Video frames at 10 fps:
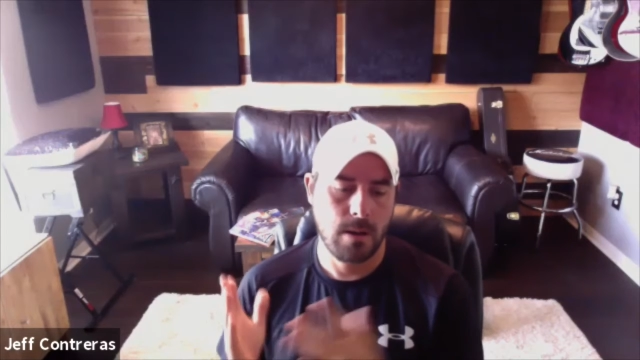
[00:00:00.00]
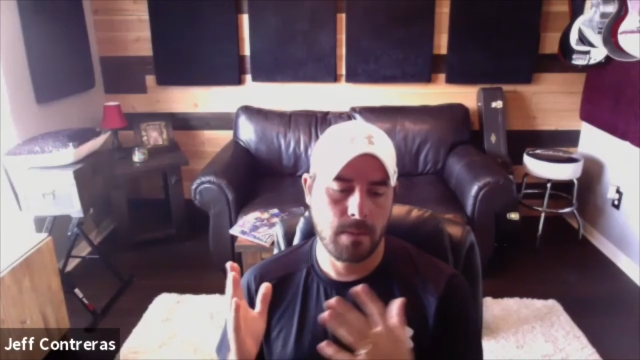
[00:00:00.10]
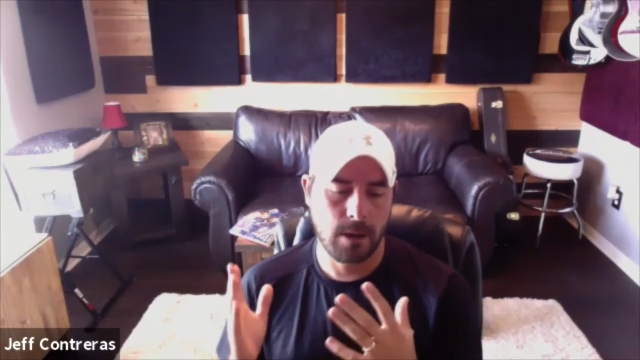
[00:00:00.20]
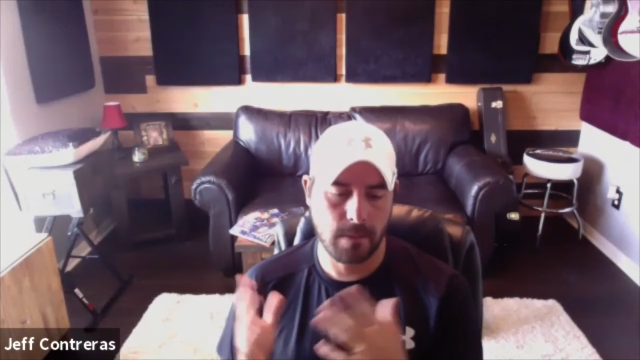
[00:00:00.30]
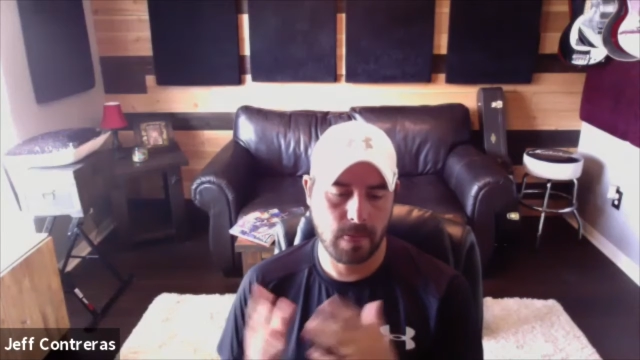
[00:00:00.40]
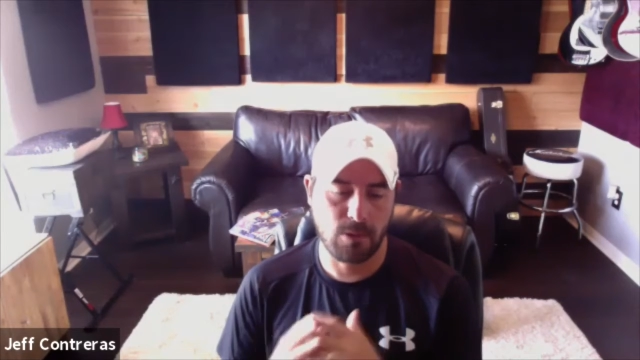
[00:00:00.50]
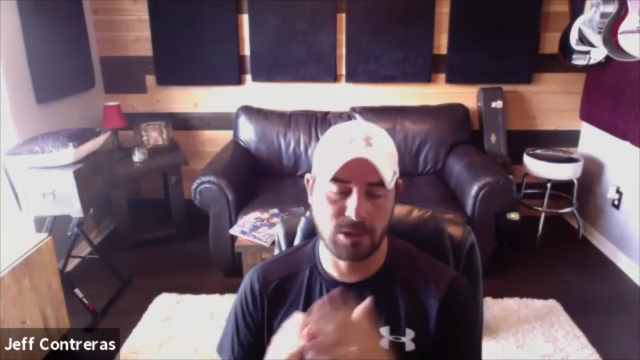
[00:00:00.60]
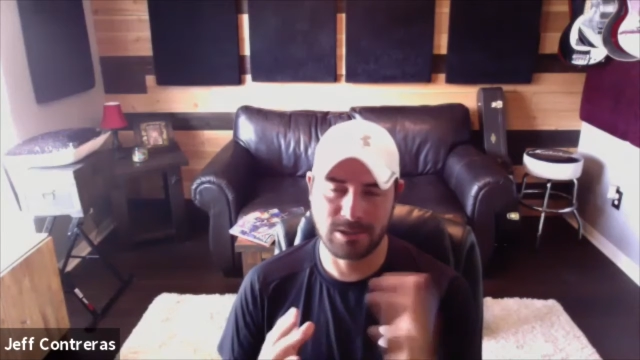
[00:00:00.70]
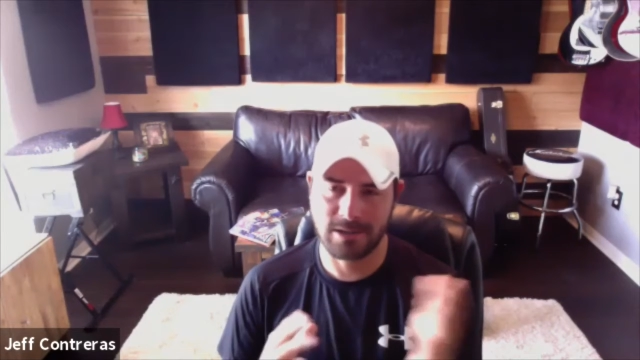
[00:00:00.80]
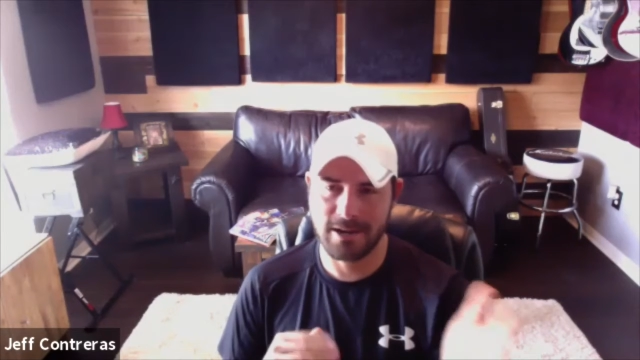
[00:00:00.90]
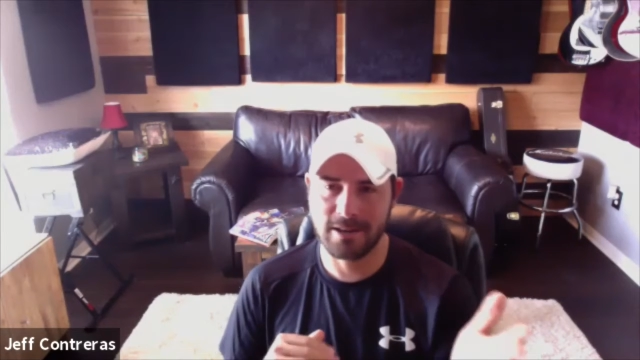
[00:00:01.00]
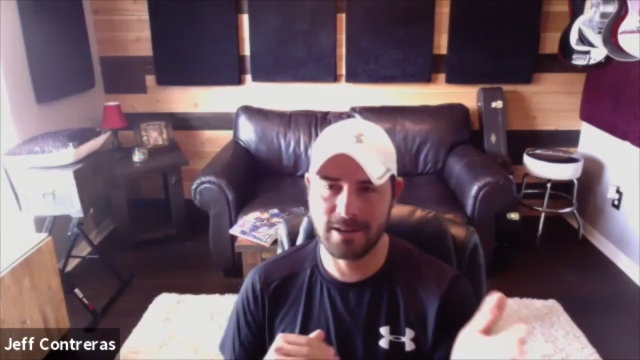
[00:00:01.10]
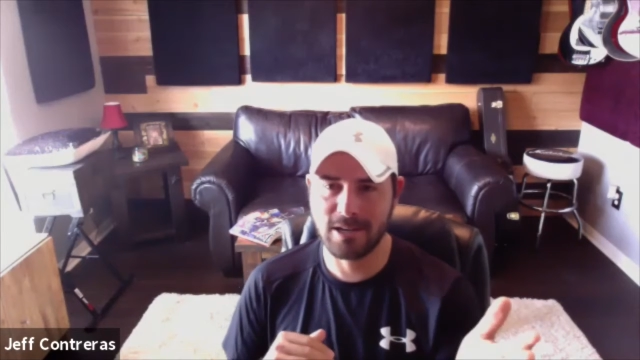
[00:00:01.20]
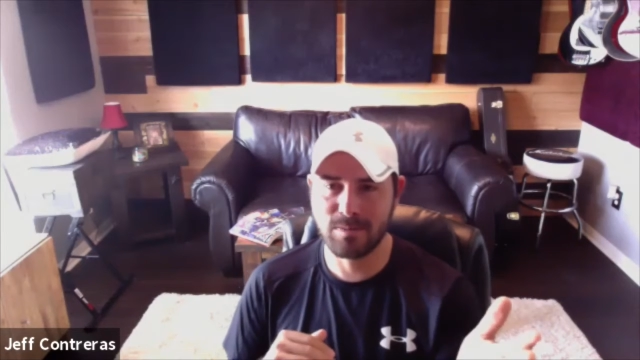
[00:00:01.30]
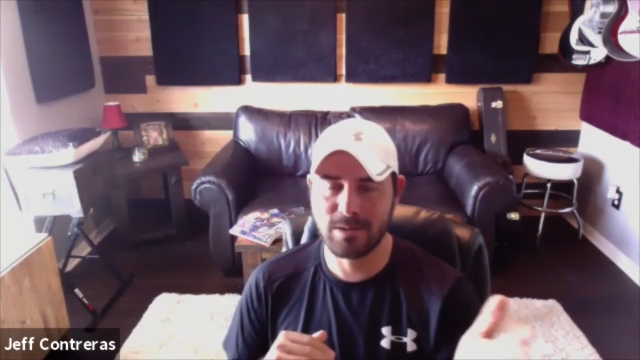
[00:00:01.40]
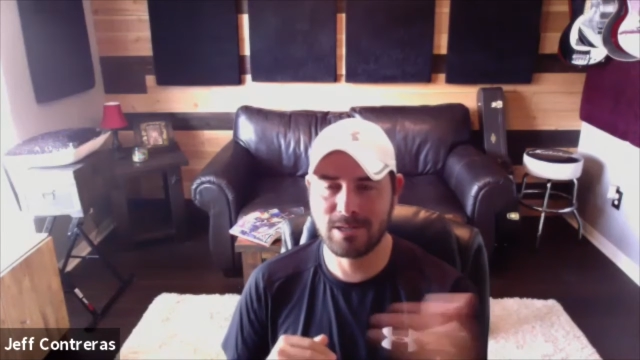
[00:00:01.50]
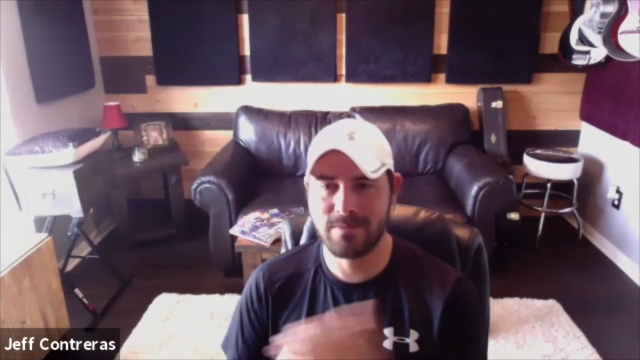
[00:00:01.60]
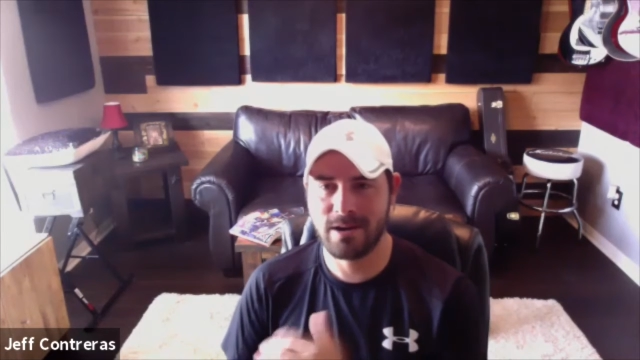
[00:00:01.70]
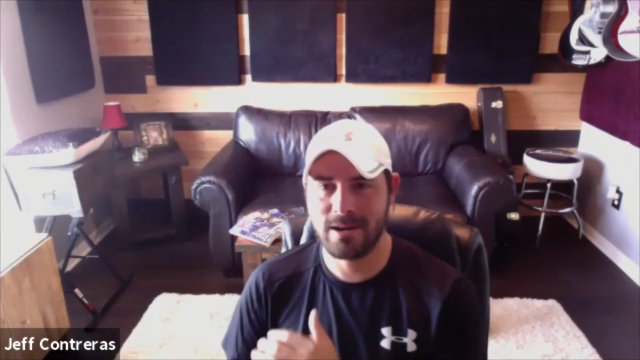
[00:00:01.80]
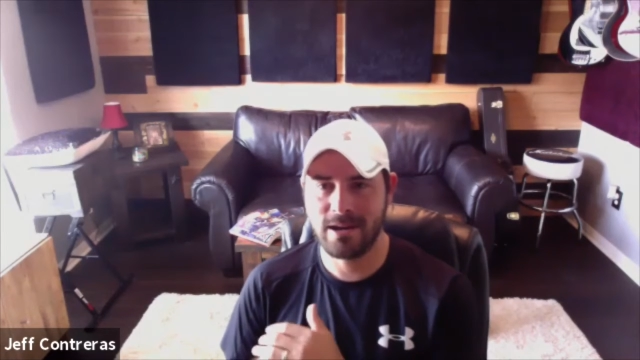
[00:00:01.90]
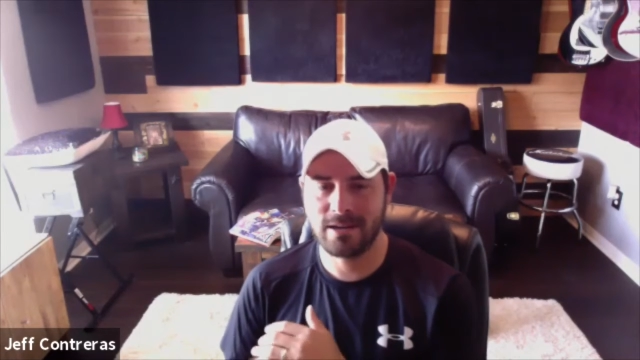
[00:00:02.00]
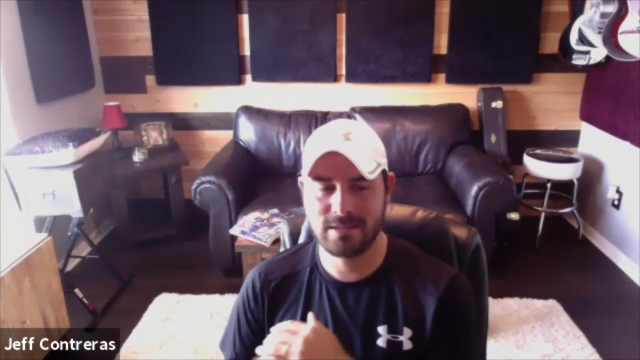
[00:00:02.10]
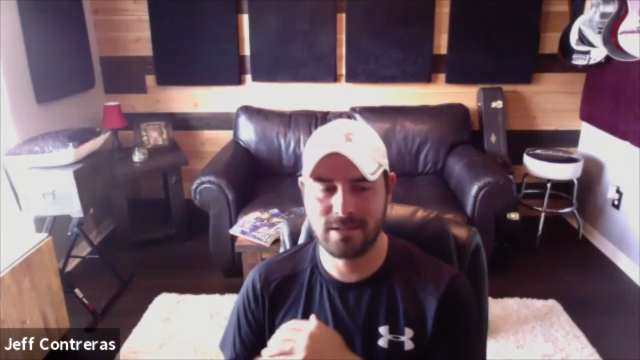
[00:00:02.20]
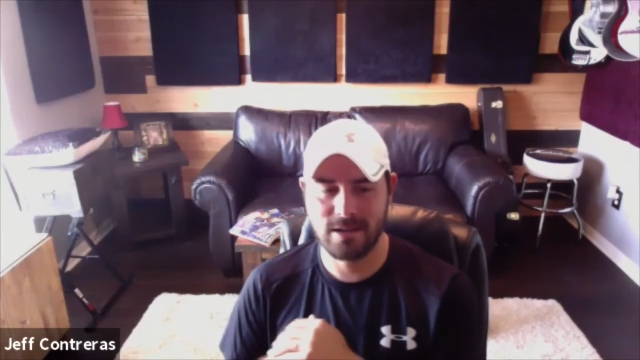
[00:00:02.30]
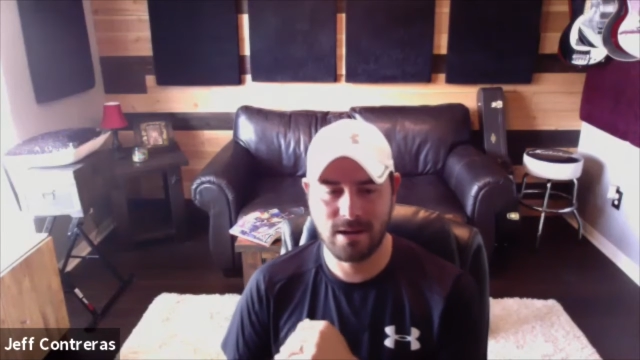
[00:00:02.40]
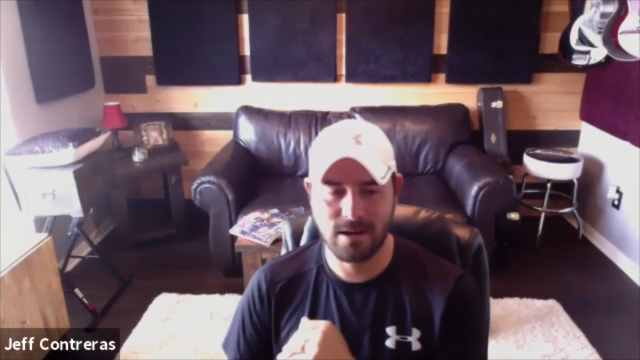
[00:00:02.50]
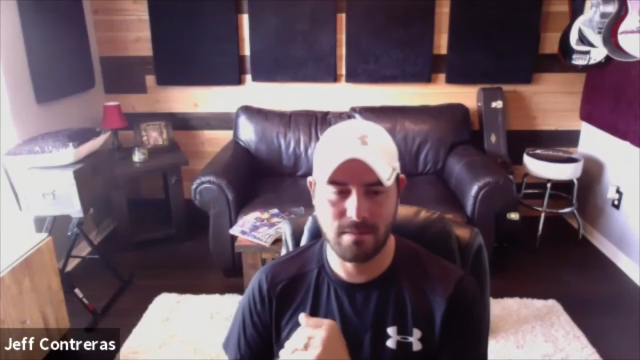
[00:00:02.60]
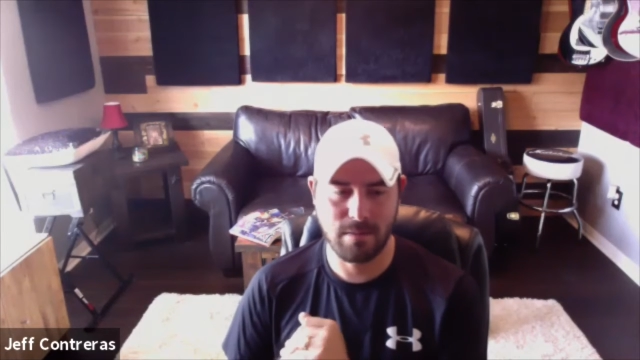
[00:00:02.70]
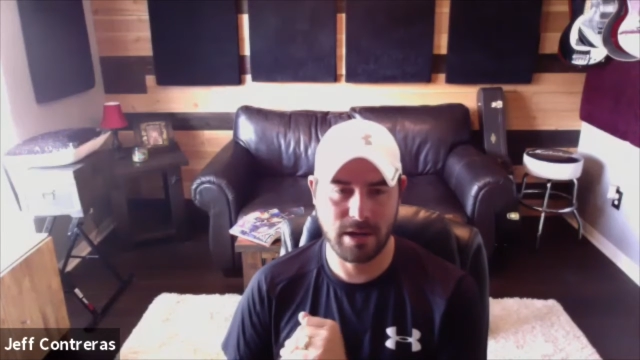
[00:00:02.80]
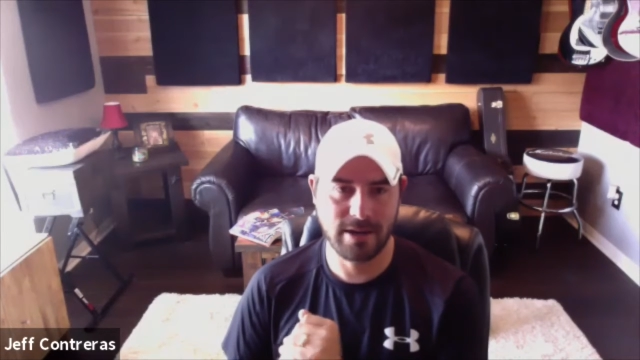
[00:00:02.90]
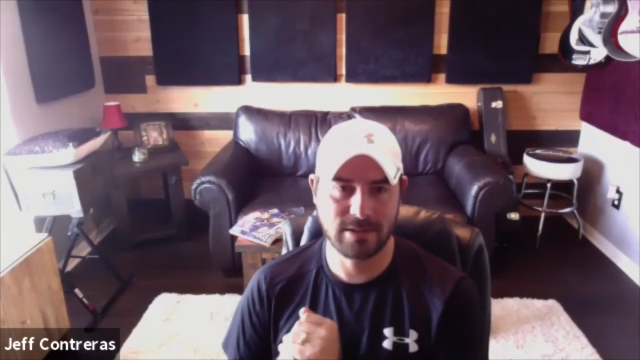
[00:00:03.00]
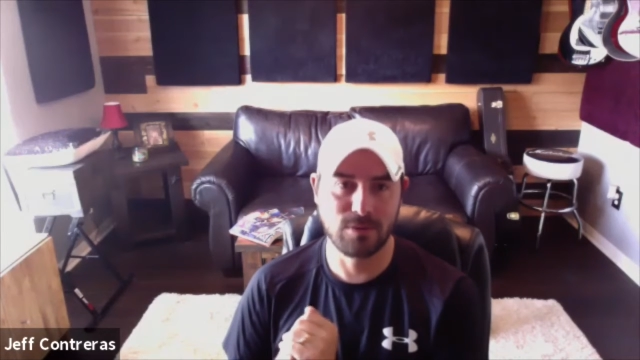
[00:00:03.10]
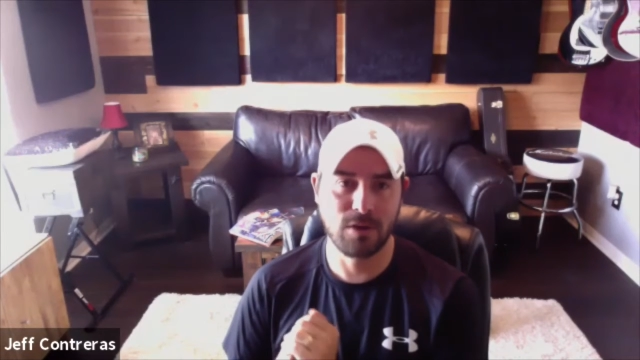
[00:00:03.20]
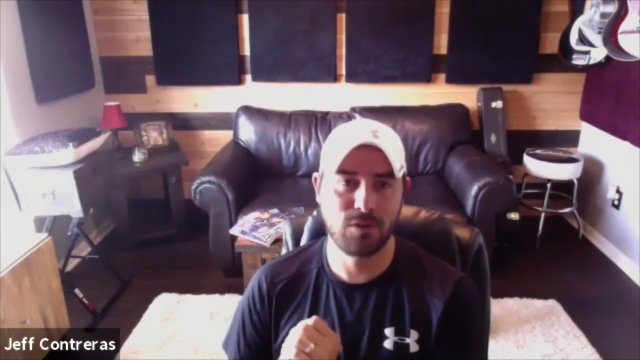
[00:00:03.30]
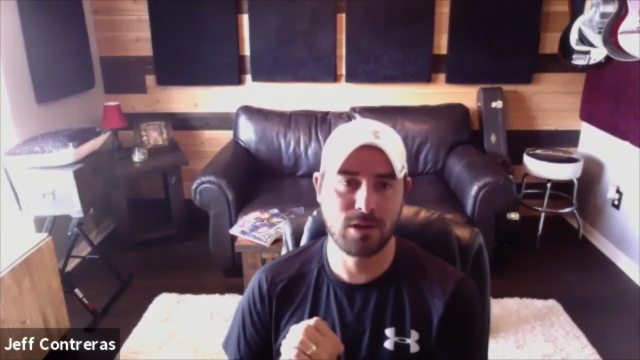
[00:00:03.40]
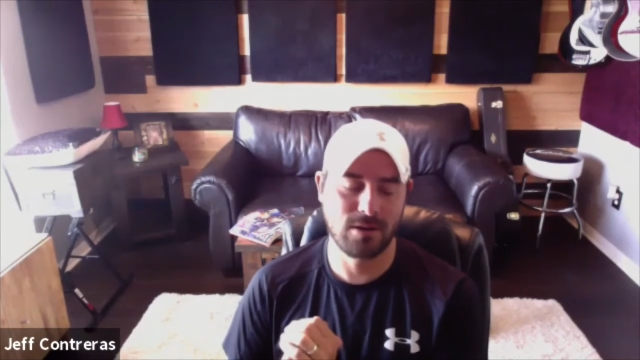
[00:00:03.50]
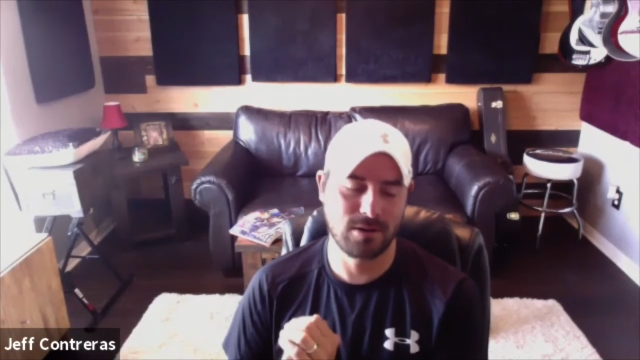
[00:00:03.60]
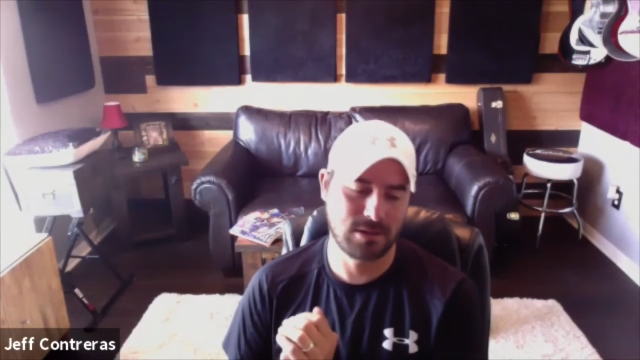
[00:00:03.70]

but which kind of leads me into my next riffing here.